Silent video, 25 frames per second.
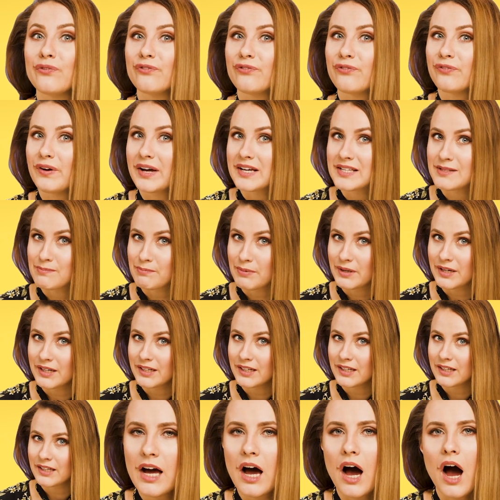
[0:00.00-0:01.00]

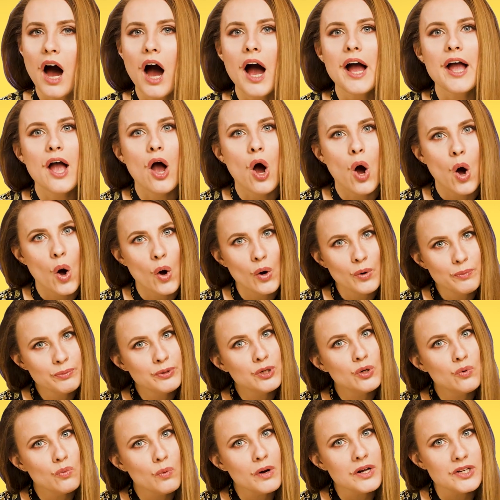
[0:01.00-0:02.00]
Facebook. I hope
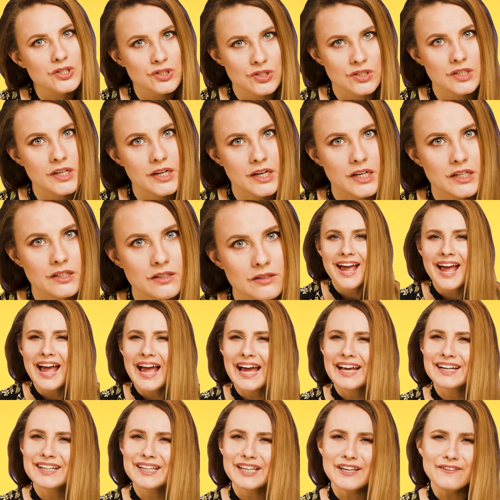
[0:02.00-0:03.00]
you watched it.
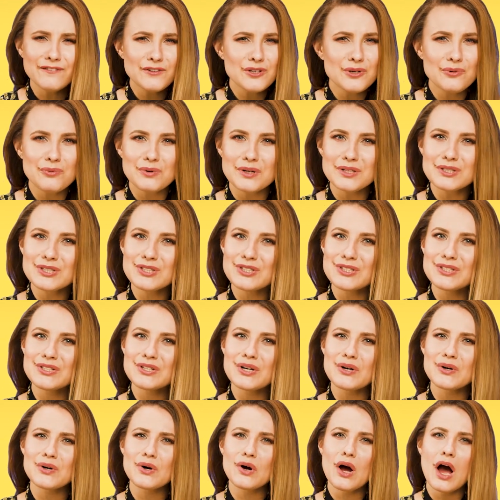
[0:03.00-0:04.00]
And if you want to
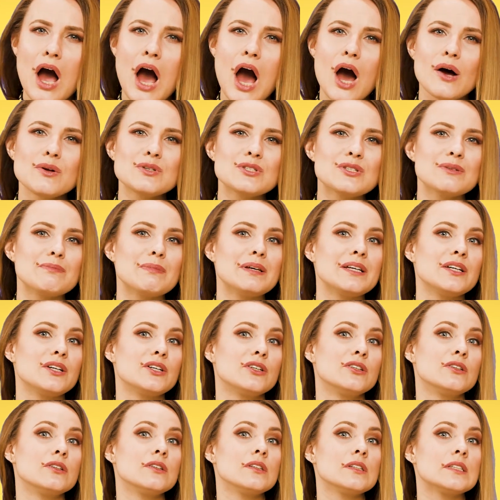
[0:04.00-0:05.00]
know how to meet
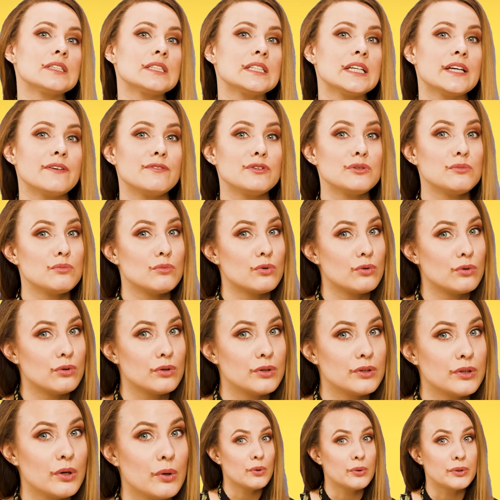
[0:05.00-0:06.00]
girls even
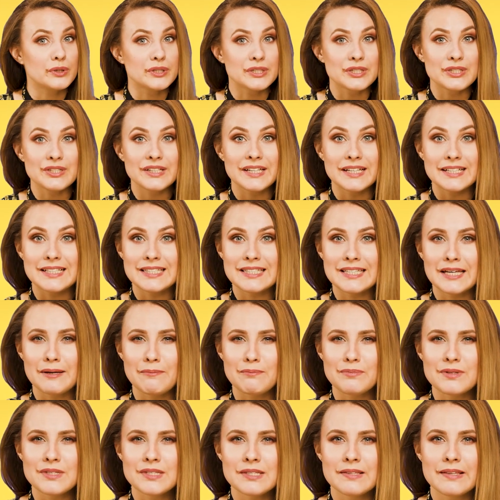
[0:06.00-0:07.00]
more or to get
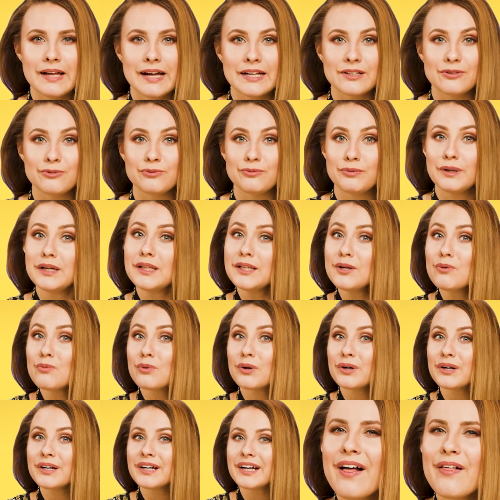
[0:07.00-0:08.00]
tips that really
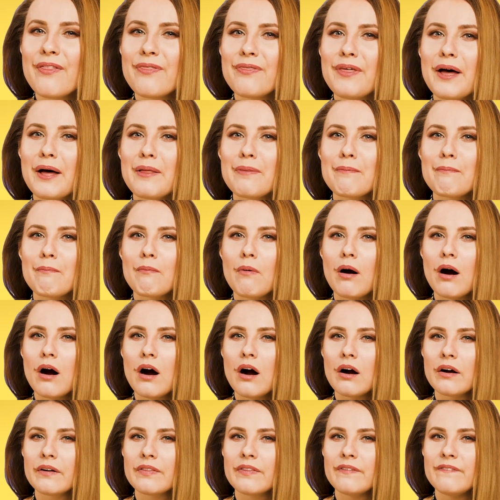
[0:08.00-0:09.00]
work, then
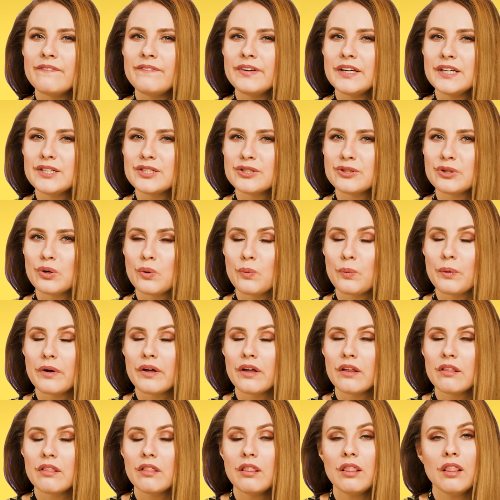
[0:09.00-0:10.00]
mark the video
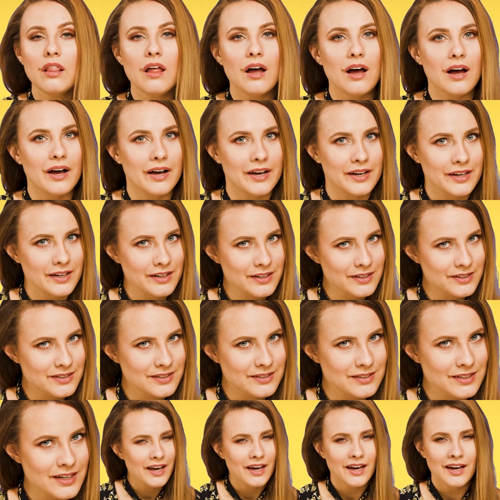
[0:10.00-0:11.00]
with
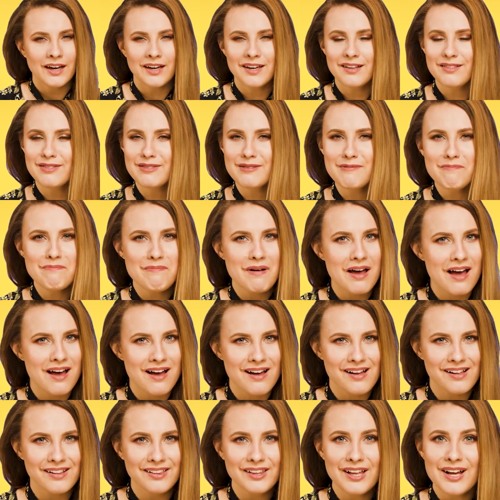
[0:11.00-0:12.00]
likes, hit the
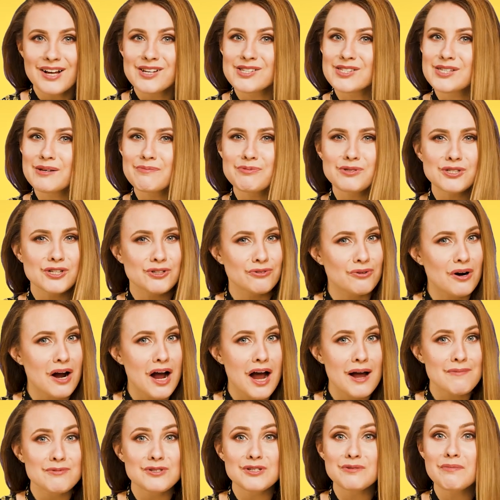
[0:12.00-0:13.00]
bell,
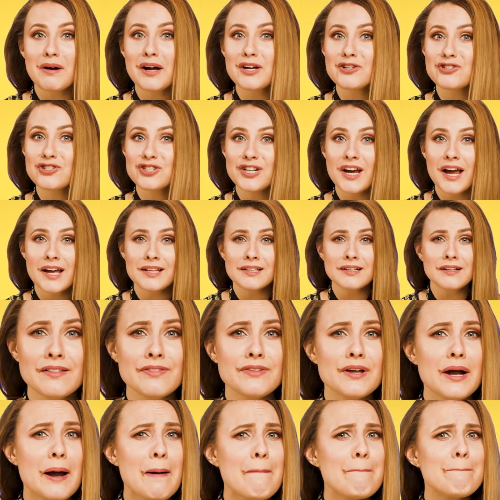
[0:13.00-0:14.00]
subscribe to my channel.
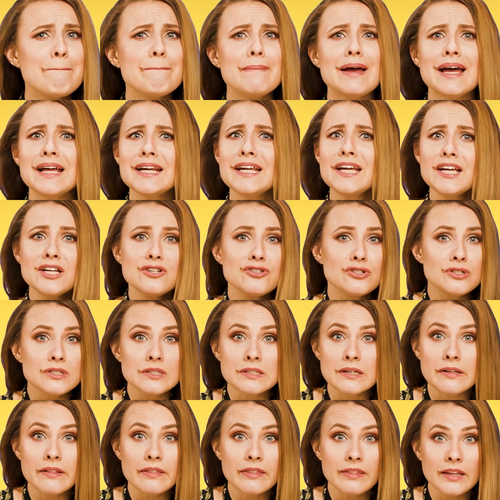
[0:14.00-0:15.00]
There are many
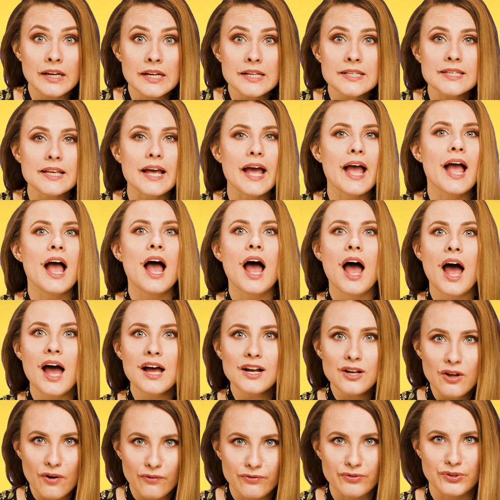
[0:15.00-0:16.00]
interesting things
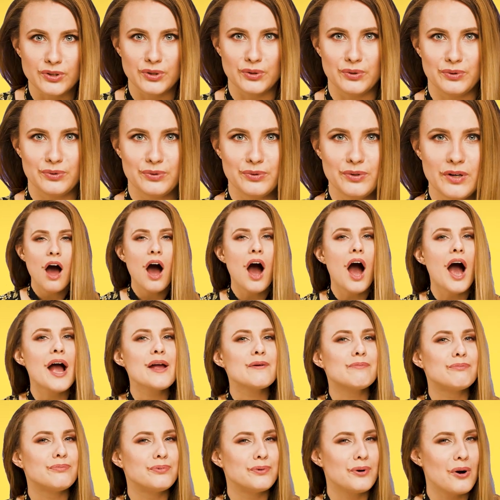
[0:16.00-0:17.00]
ahead of you. I
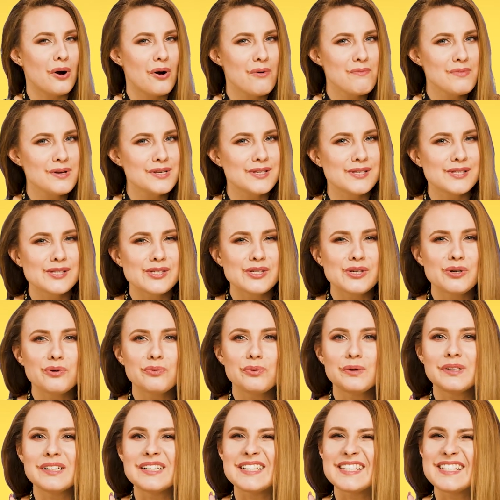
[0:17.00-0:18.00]
promise you
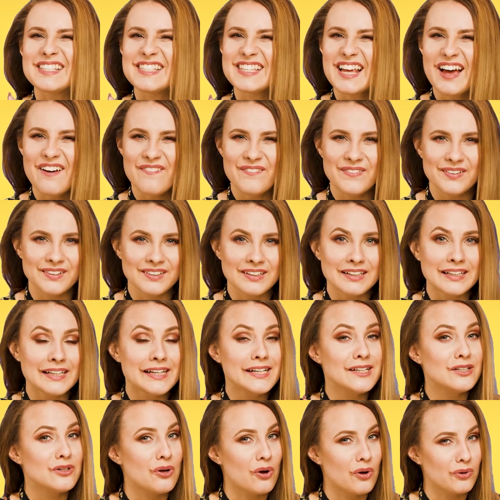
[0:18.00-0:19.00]
will definitely
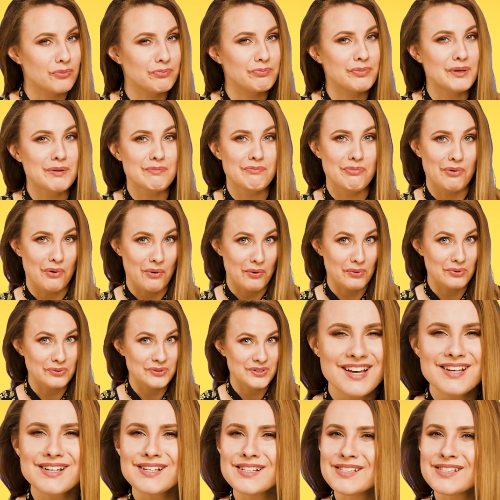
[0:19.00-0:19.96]
not be bored.